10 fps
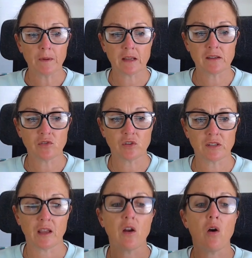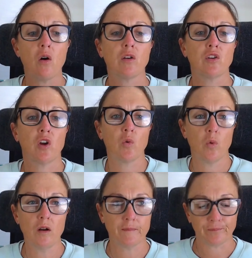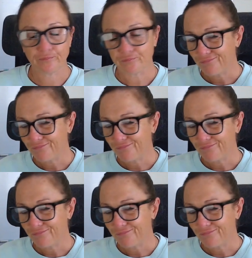It doesn't just think, oh, you know what?